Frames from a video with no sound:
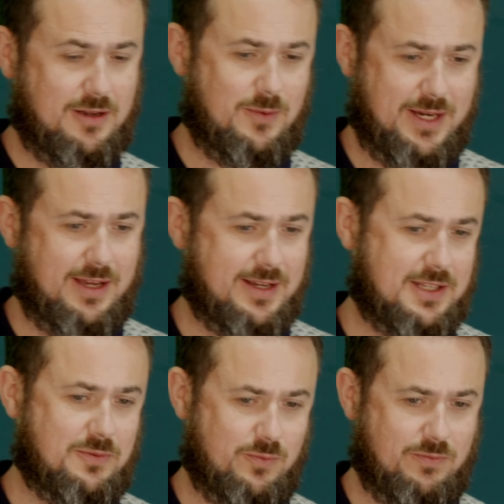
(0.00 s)
long way. I
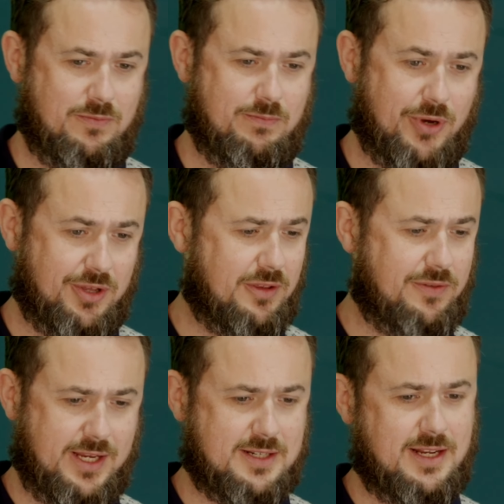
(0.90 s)
guess birth of
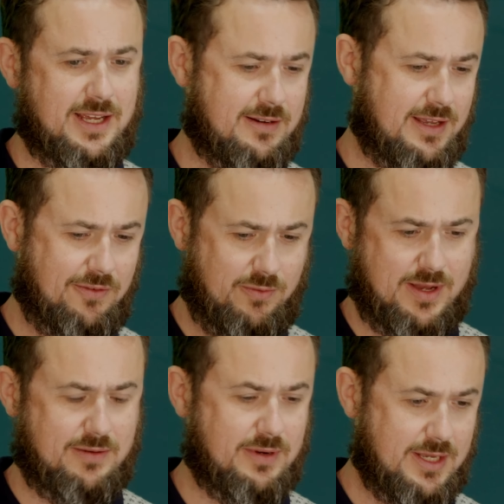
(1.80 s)
the internet,
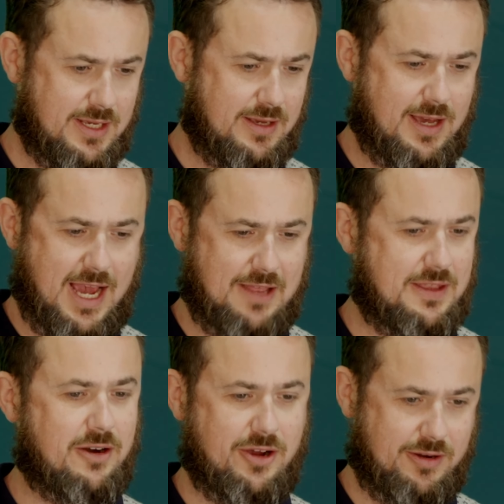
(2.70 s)
everyone had
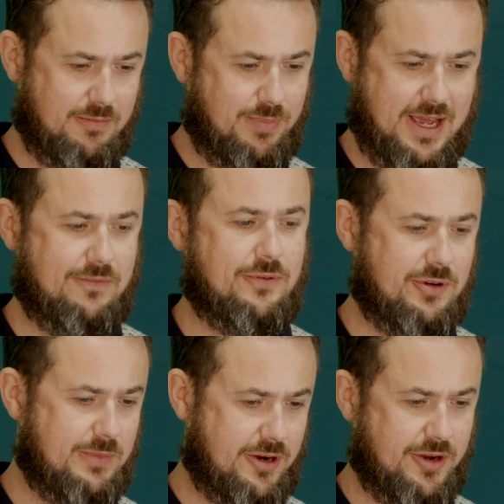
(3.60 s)
their own
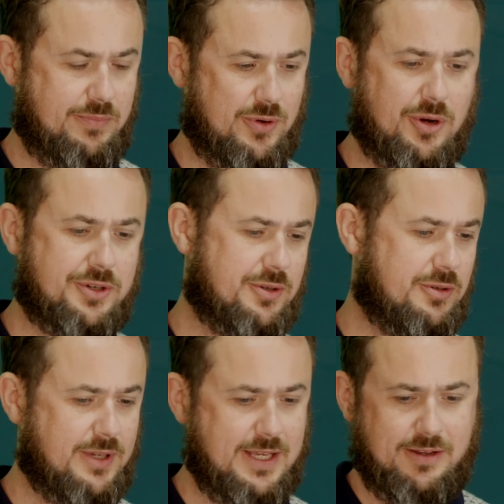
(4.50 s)
platform, their own
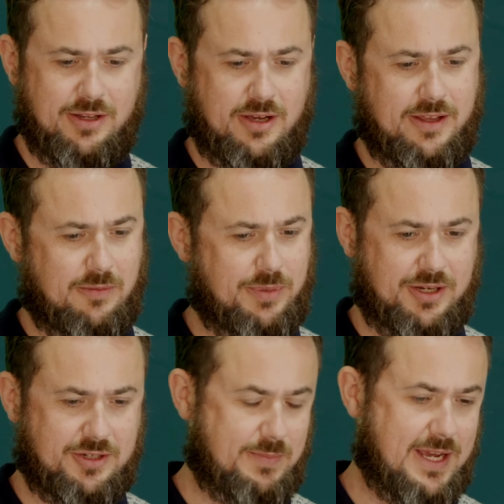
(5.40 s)
portal. You know, there are
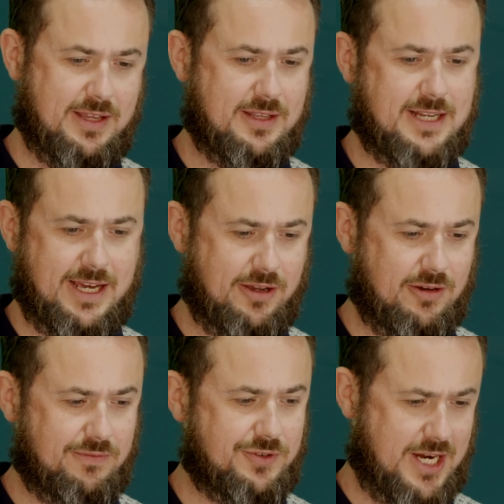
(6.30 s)
pictures back in the day
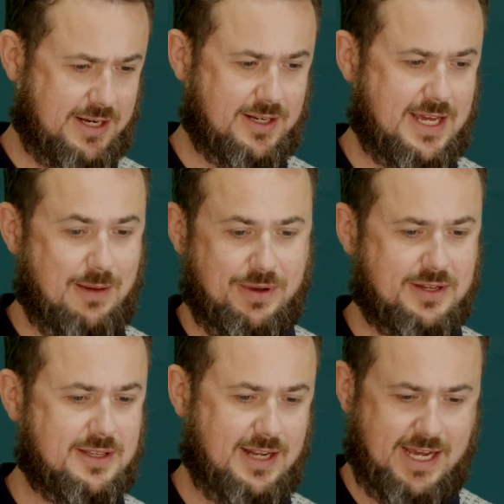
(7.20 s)
of tractor
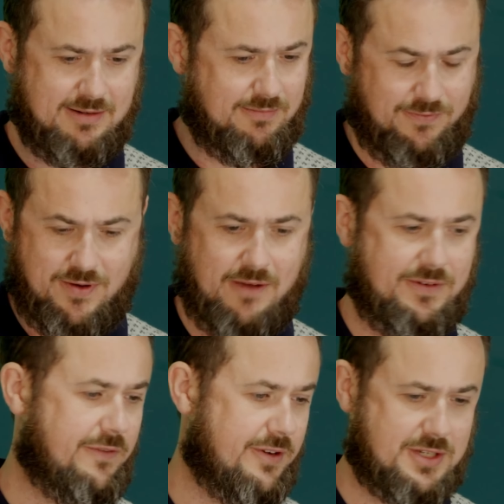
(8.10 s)
cabins that had 5
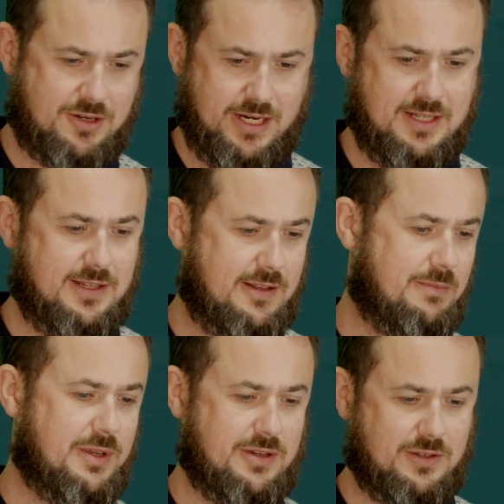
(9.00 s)
different screens in them
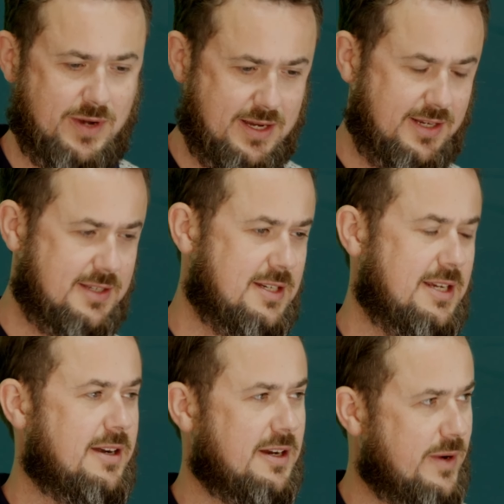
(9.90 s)
because one did
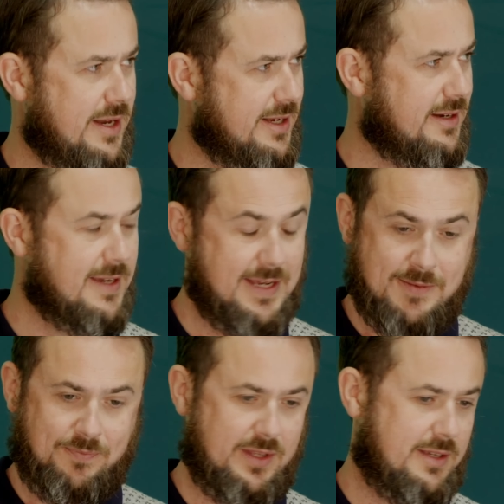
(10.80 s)
steering, one did
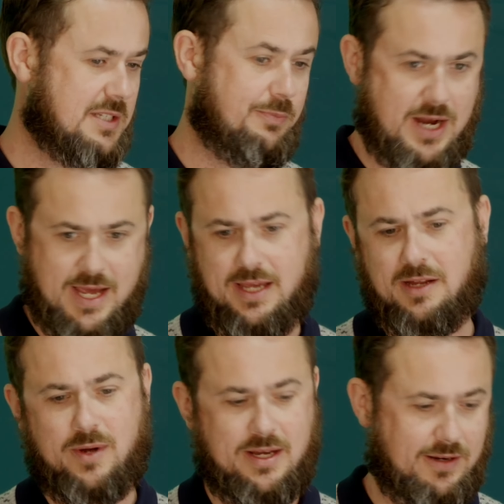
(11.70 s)
spraying, one